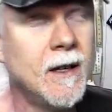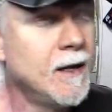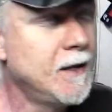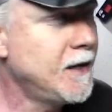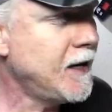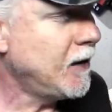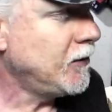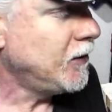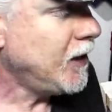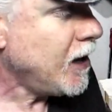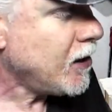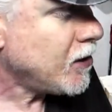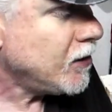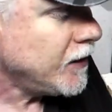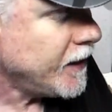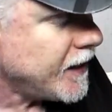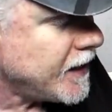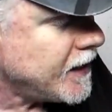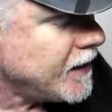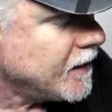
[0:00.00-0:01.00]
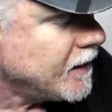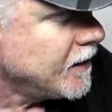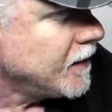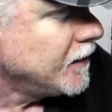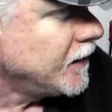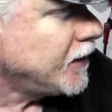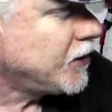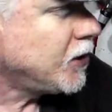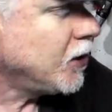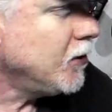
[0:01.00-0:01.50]
Now, luckily,
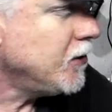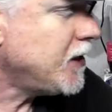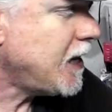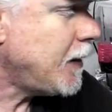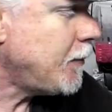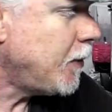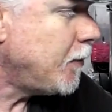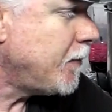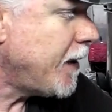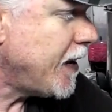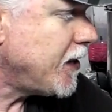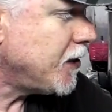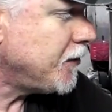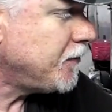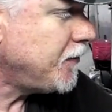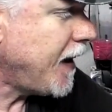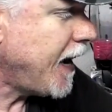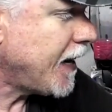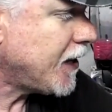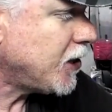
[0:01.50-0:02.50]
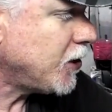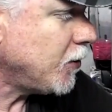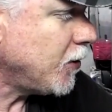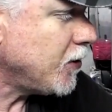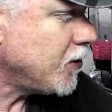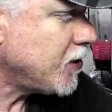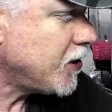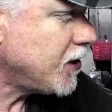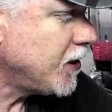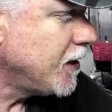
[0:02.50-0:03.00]
the turntable
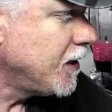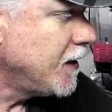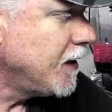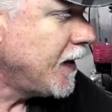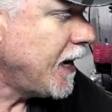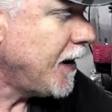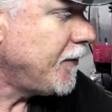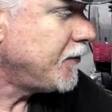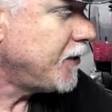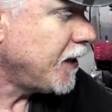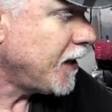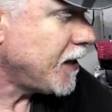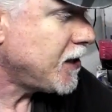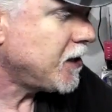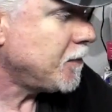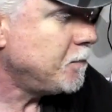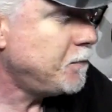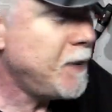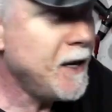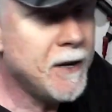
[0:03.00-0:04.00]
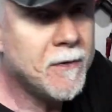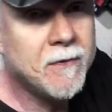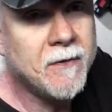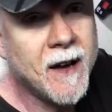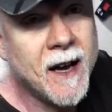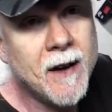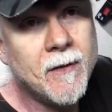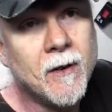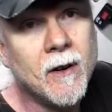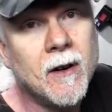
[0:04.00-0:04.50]
manufacturers have done us a big
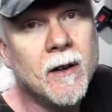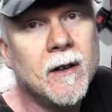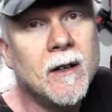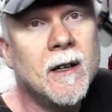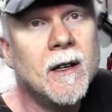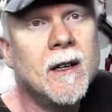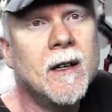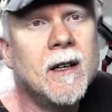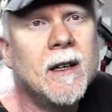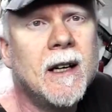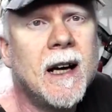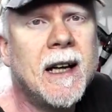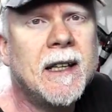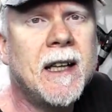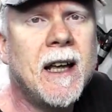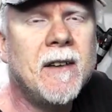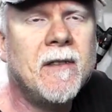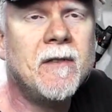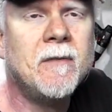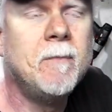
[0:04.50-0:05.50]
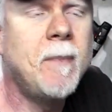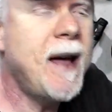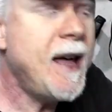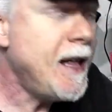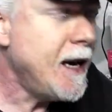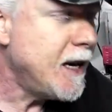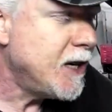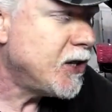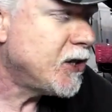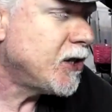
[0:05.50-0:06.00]
favor, and they've
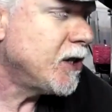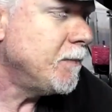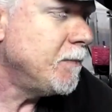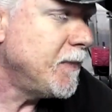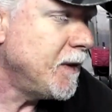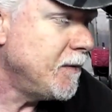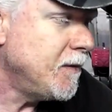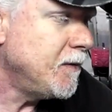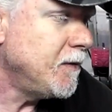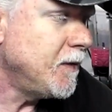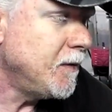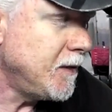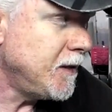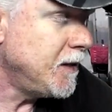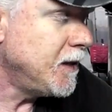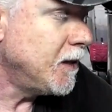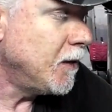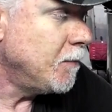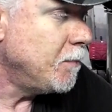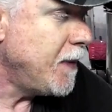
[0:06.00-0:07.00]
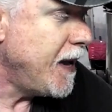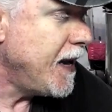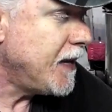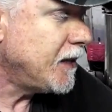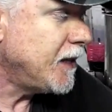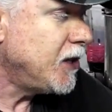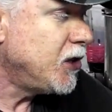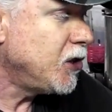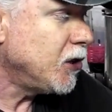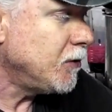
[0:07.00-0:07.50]
managed to,
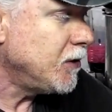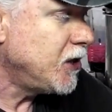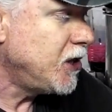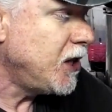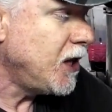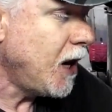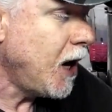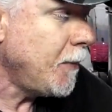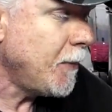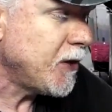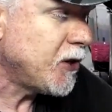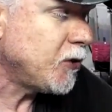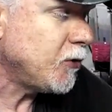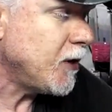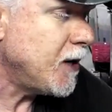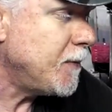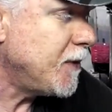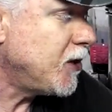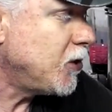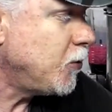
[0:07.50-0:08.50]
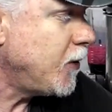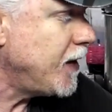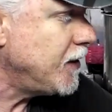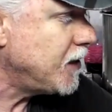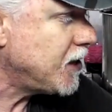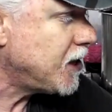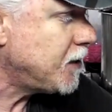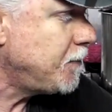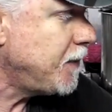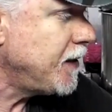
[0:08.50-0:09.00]
make the geometry
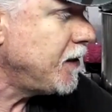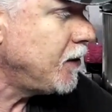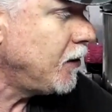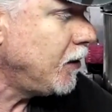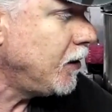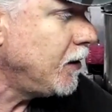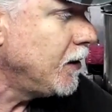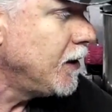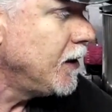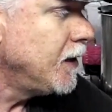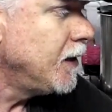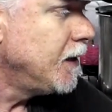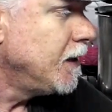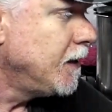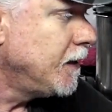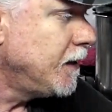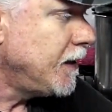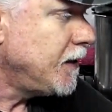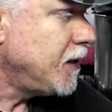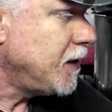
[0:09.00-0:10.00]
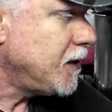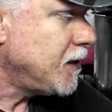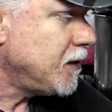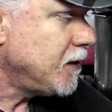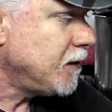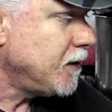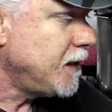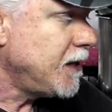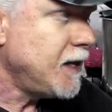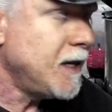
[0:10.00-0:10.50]
between the spindle,
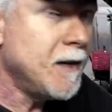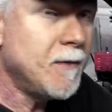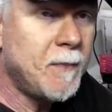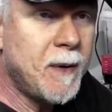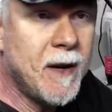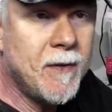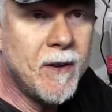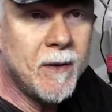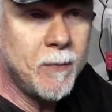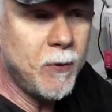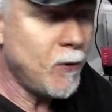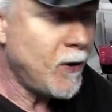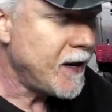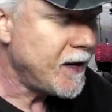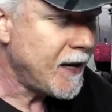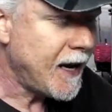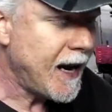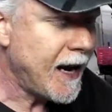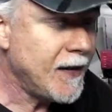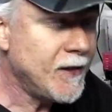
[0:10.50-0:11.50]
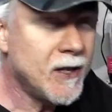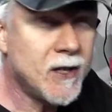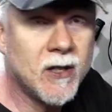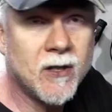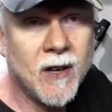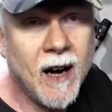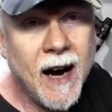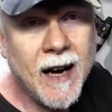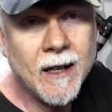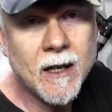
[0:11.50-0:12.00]
the pivot point, and the
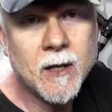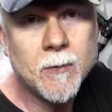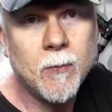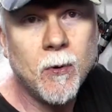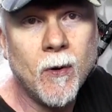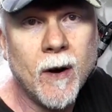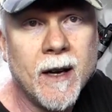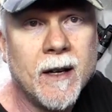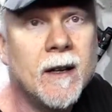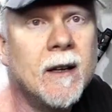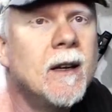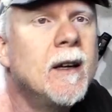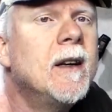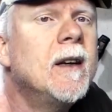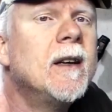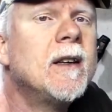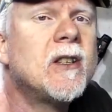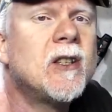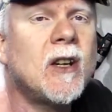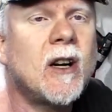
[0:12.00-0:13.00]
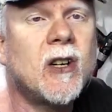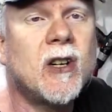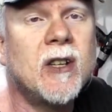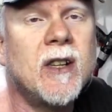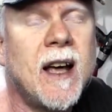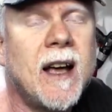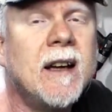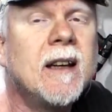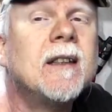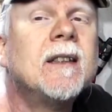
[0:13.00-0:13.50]
stylus point such
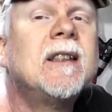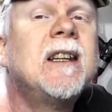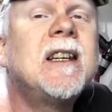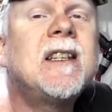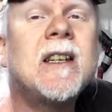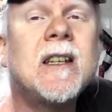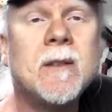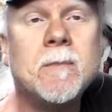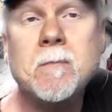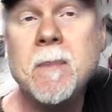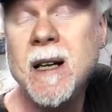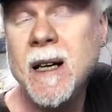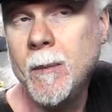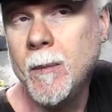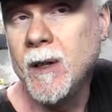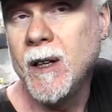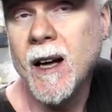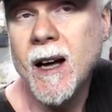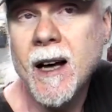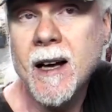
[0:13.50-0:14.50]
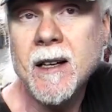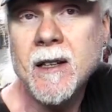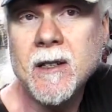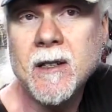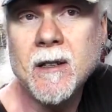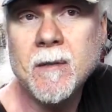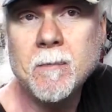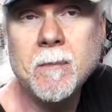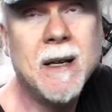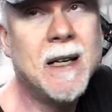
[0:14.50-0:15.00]
that this is minimized,